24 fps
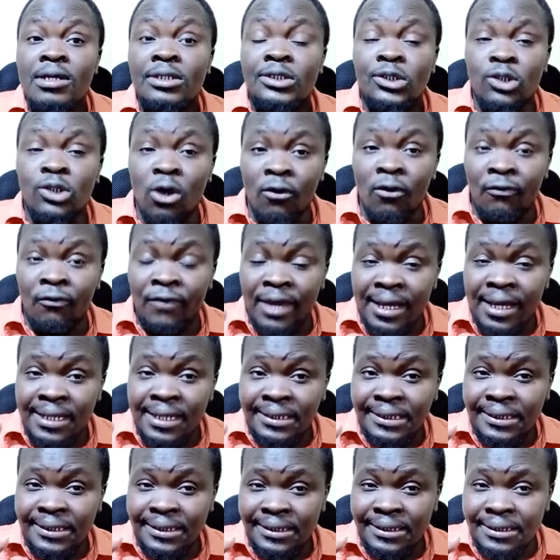So
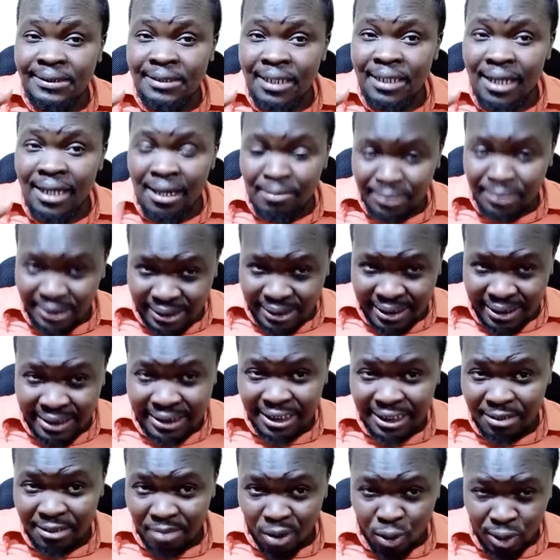these
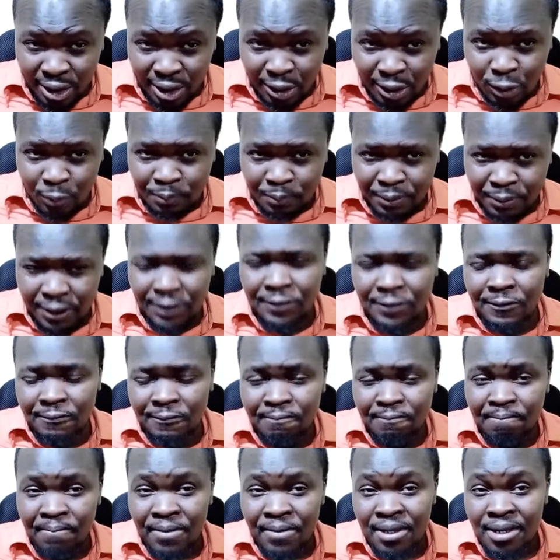MCAs, in my honest
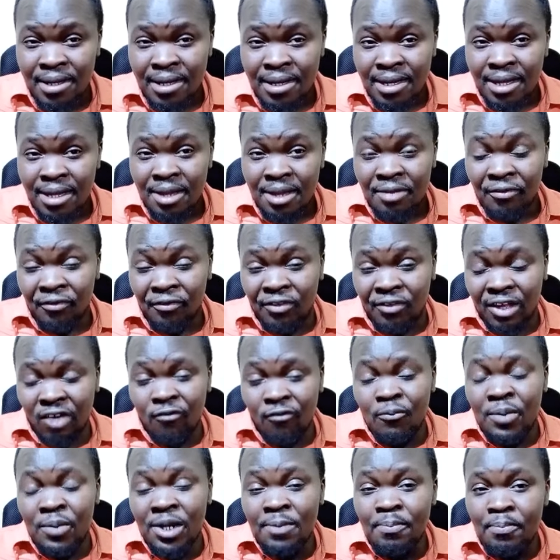opinion, they
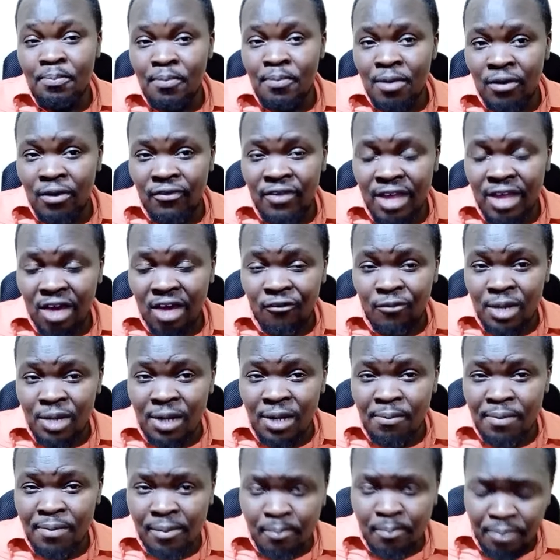have been
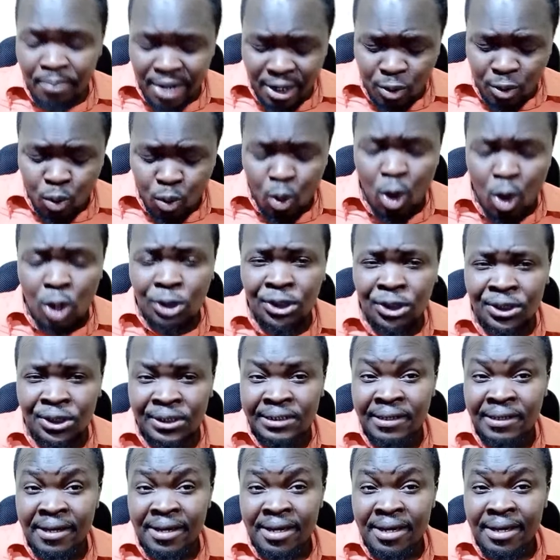
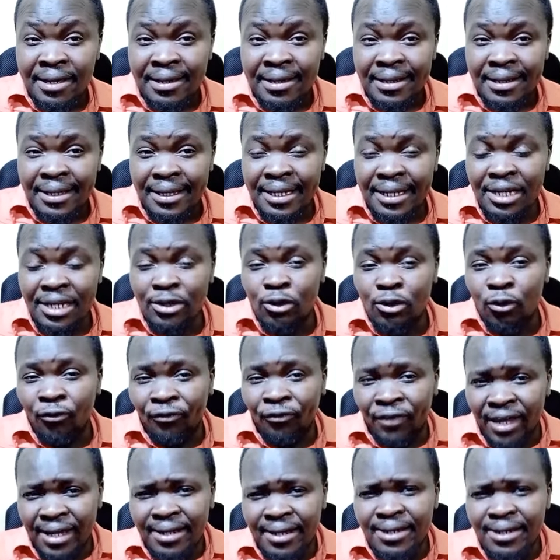brainwashed
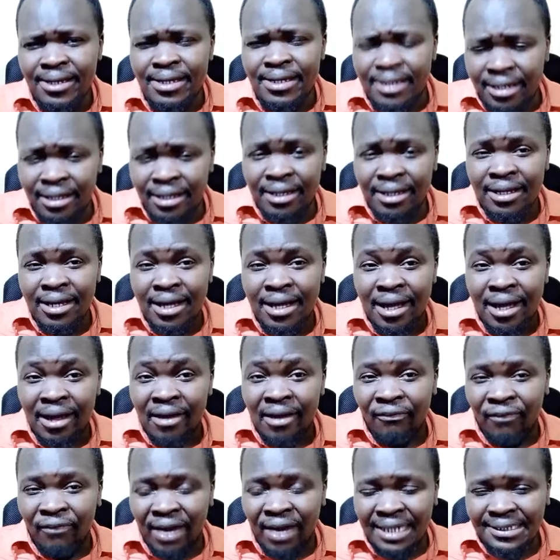into thinking
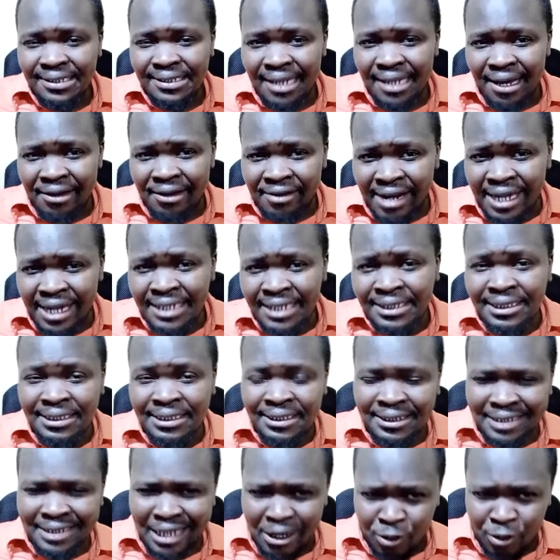that a right
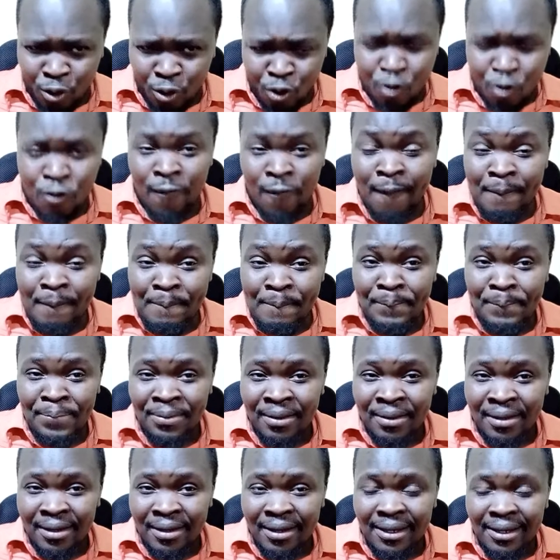is a wrong
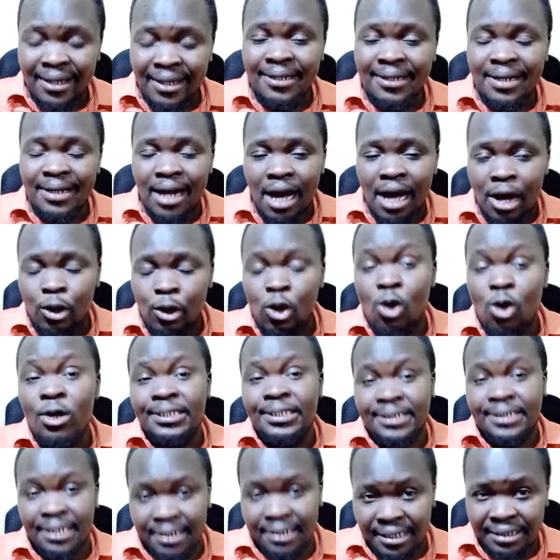and a wrong
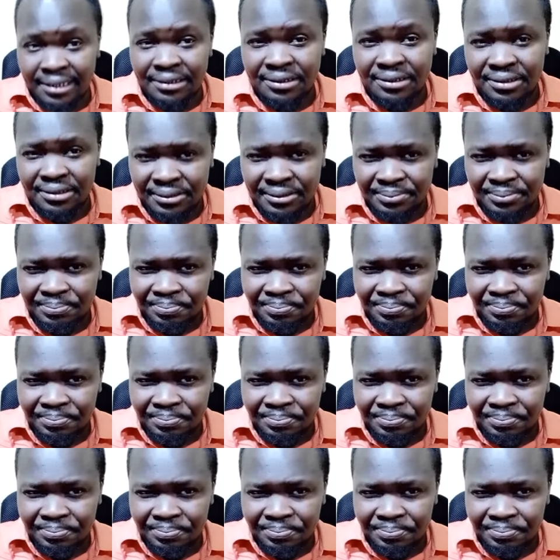is a right.